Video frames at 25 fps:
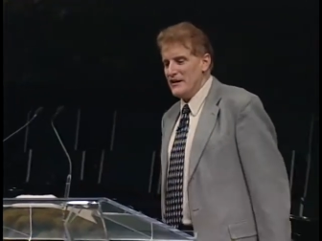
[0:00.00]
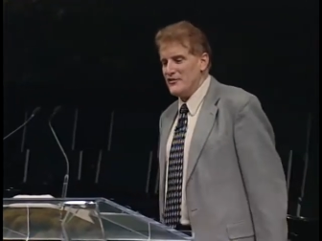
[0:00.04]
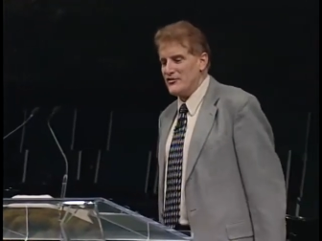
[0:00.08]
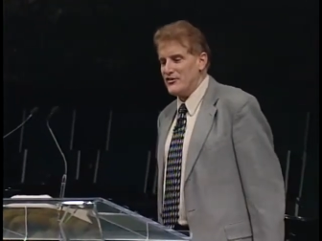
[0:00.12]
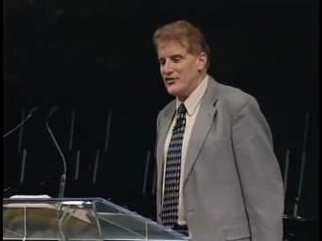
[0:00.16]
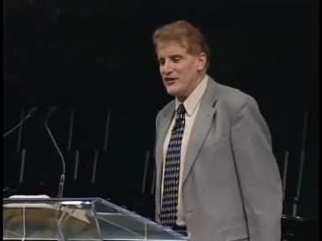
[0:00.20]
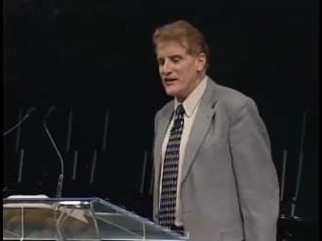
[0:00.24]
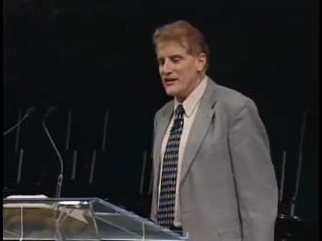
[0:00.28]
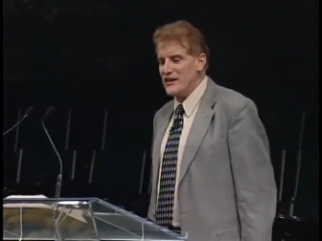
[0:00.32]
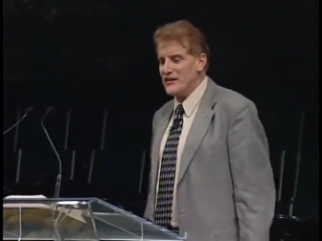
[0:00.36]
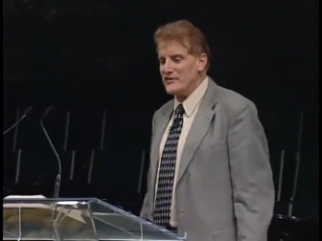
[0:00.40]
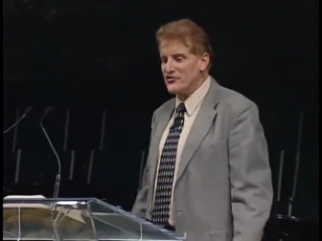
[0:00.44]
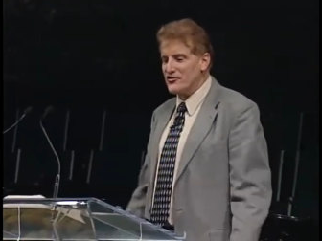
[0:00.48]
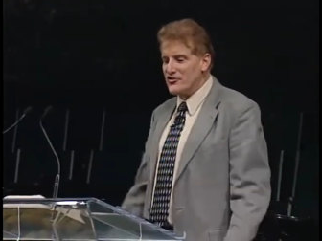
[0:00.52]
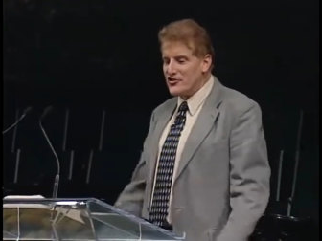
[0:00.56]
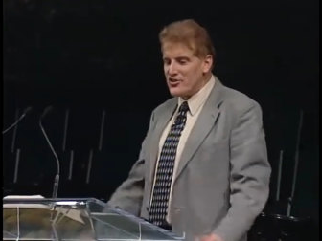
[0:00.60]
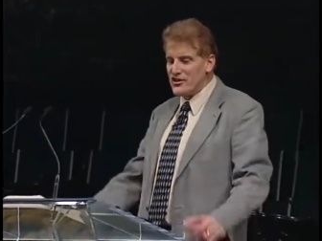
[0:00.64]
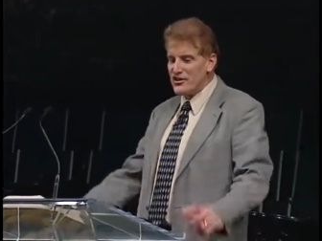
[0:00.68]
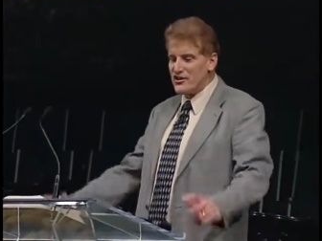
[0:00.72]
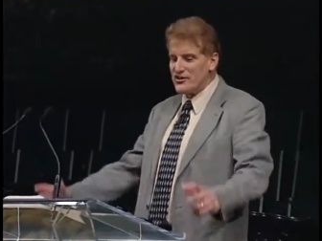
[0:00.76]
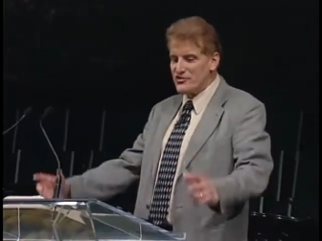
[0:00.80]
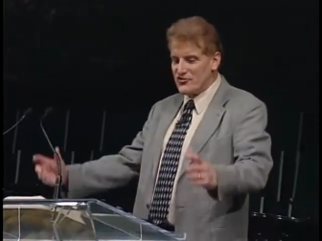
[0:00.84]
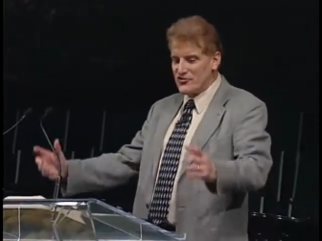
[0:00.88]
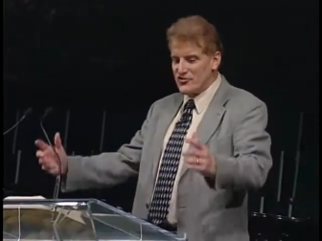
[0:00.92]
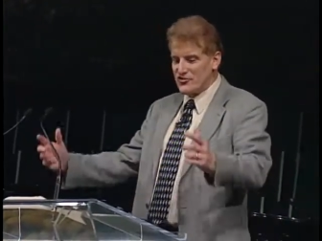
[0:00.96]
You see, a
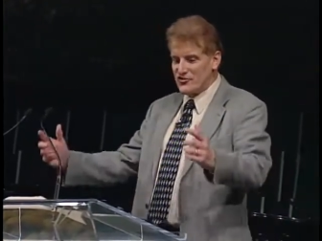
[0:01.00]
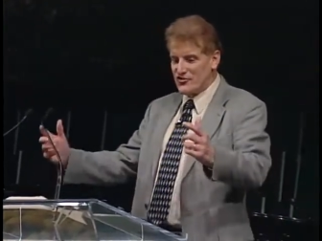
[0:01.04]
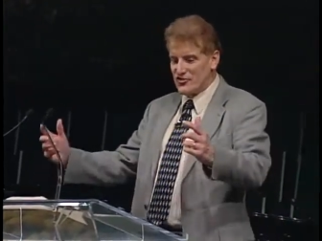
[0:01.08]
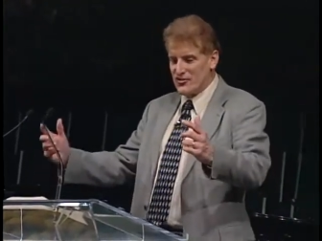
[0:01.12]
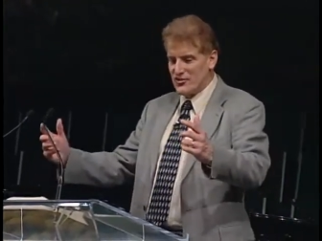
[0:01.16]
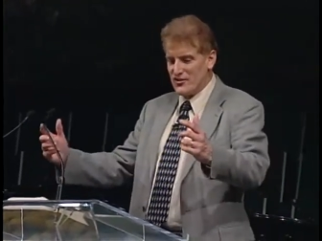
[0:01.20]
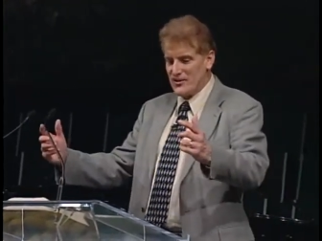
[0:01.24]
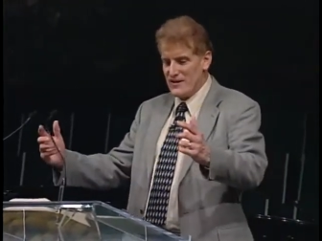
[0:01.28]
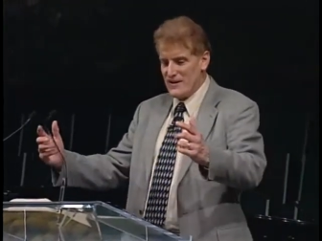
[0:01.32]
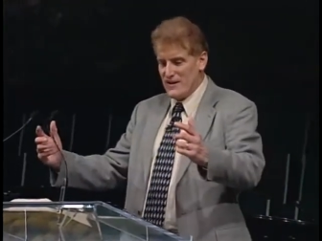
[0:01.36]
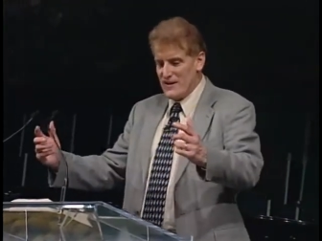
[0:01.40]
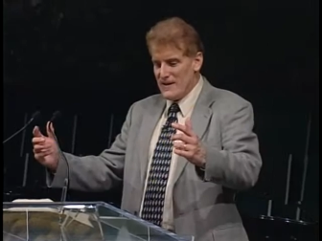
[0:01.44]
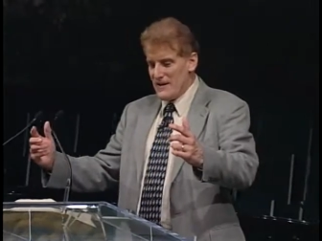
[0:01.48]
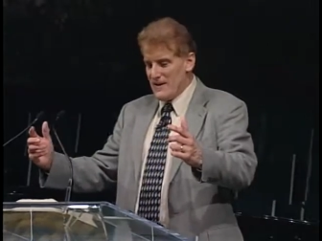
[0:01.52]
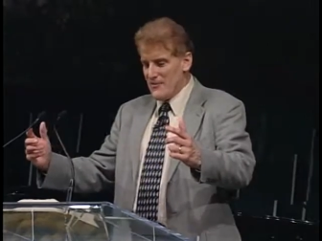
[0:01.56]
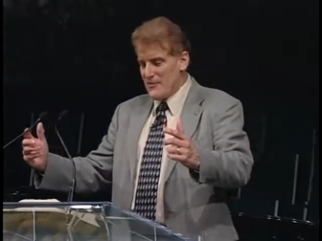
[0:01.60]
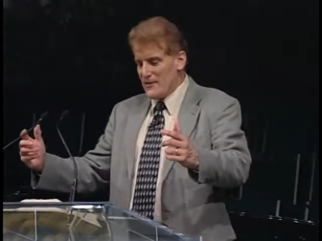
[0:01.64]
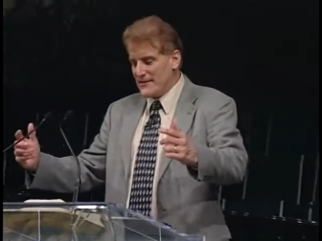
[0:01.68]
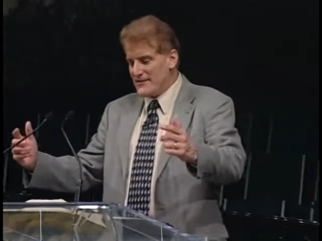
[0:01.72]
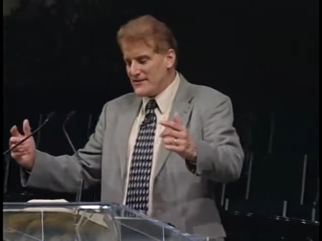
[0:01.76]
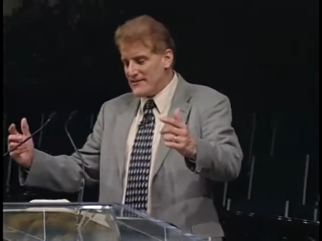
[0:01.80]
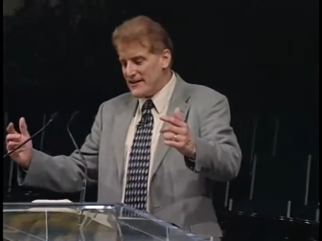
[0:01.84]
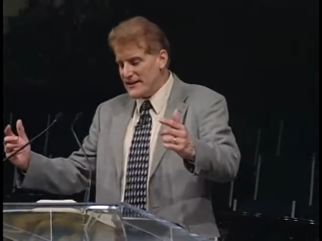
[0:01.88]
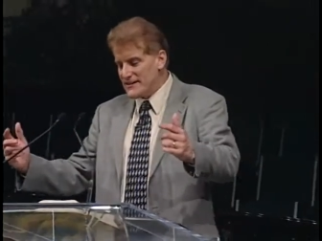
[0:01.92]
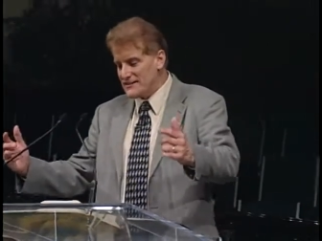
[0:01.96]
church
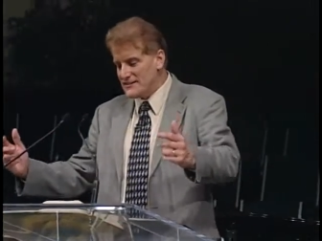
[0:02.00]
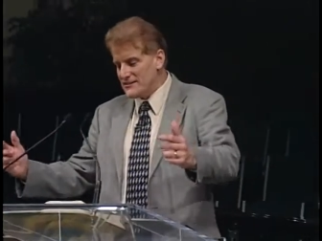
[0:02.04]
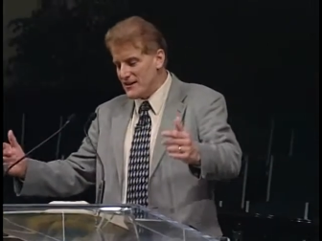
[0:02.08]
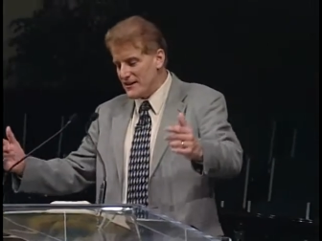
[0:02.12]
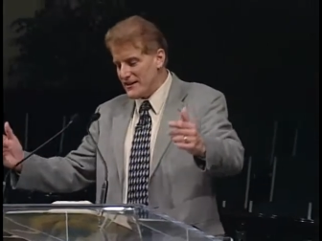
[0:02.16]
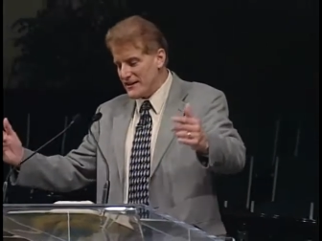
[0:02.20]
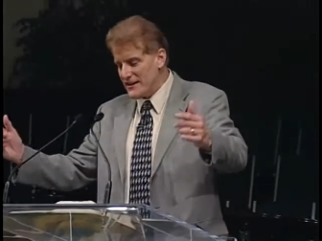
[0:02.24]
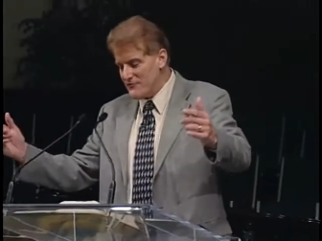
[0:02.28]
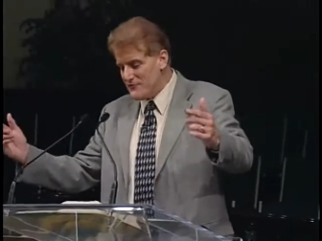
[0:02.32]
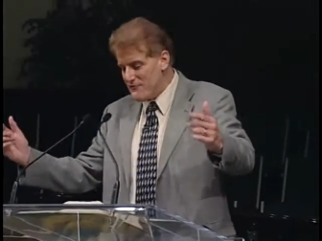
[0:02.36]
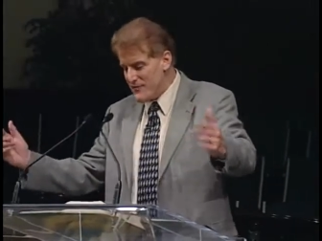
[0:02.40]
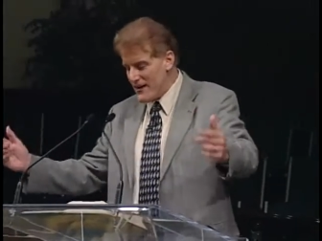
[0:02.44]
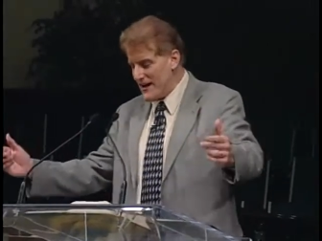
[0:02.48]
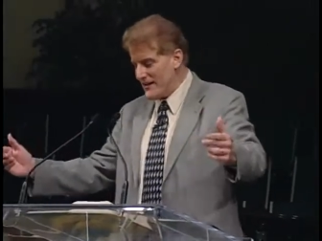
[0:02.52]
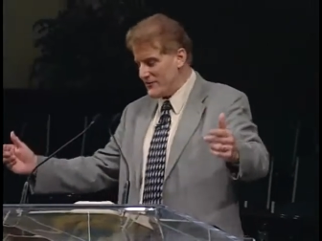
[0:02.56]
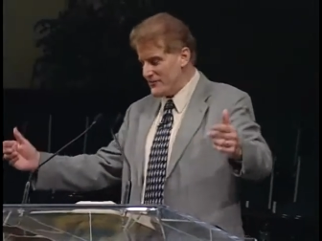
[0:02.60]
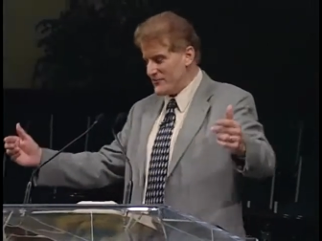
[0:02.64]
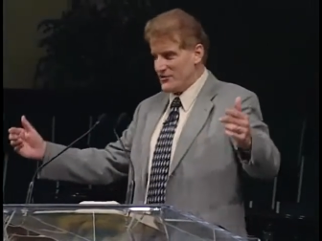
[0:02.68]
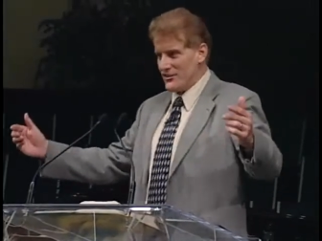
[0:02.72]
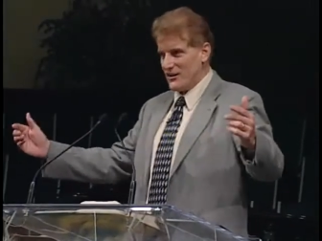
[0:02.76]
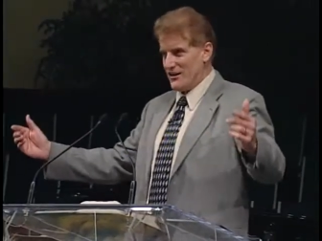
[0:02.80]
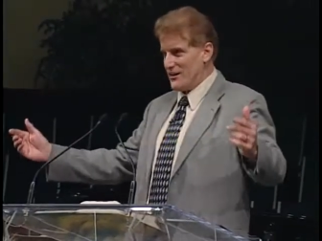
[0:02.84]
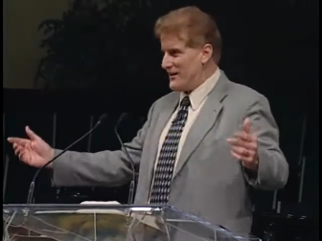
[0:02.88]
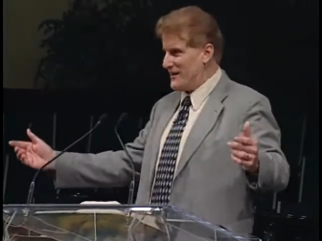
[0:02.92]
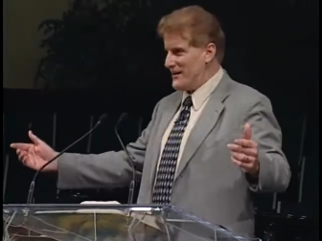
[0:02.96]
that does not
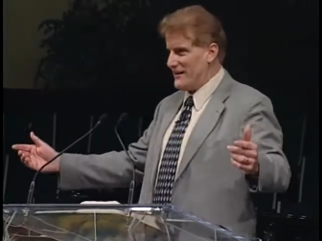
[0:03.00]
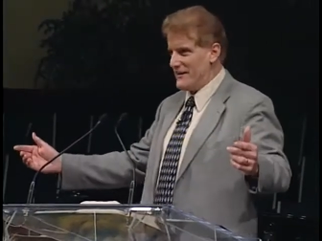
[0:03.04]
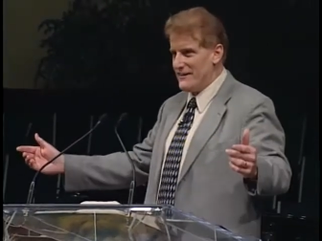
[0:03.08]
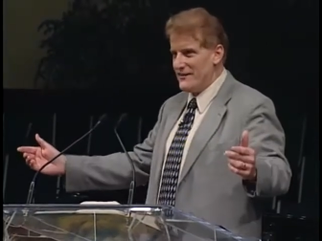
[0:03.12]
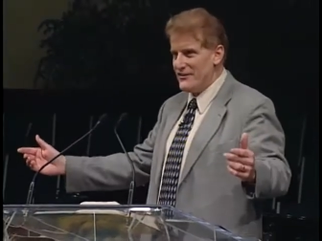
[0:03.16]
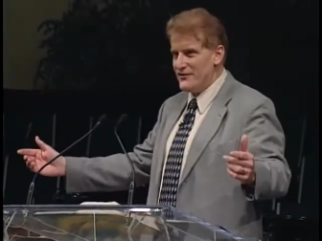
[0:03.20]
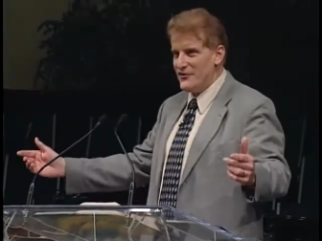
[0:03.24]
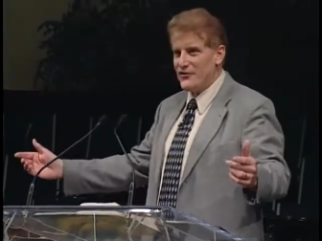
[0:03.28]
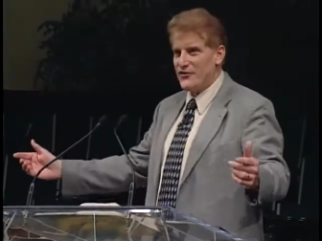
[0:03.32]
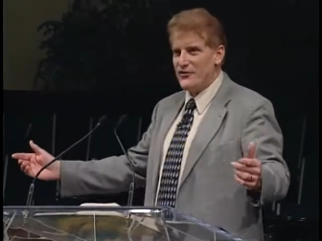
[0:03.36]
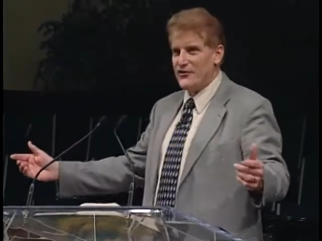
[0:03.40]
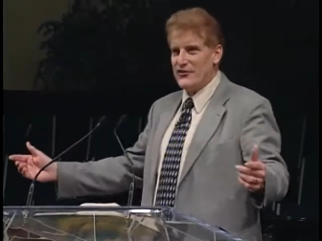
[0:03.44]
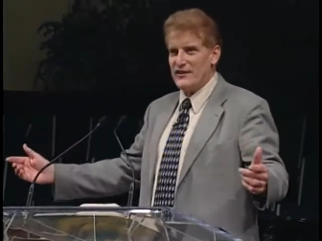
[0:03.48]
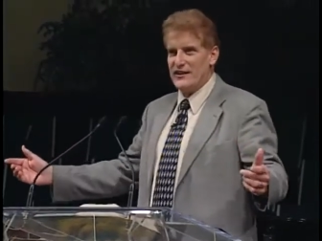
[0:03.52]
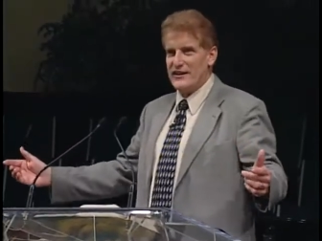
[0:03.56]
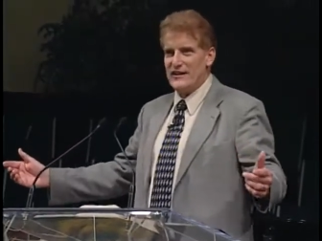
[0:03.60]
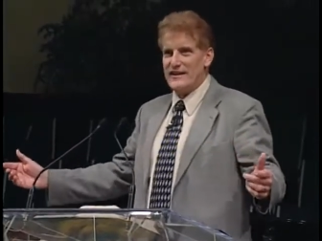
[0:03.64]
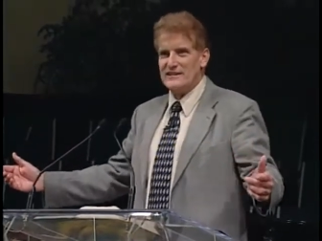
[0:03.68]
evangelize